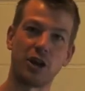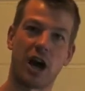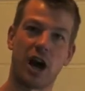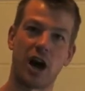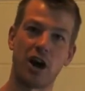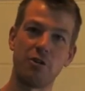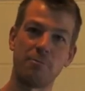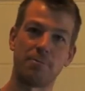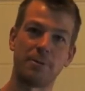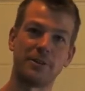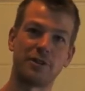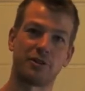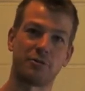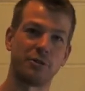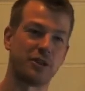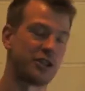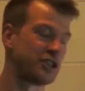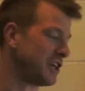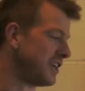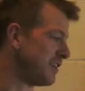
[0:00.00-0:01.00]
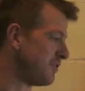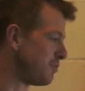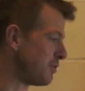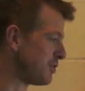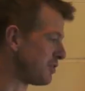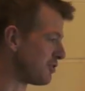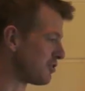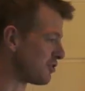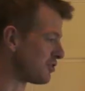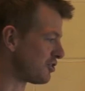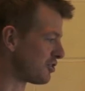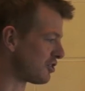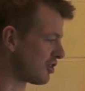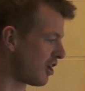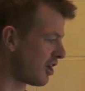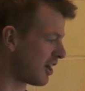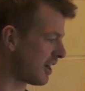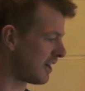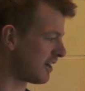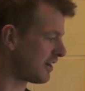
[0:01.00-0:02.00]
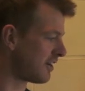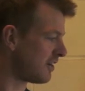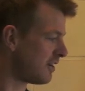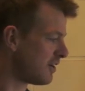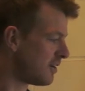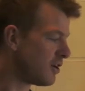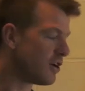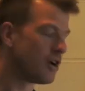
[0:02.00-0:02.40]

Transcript: you're hoping to achieve with your diet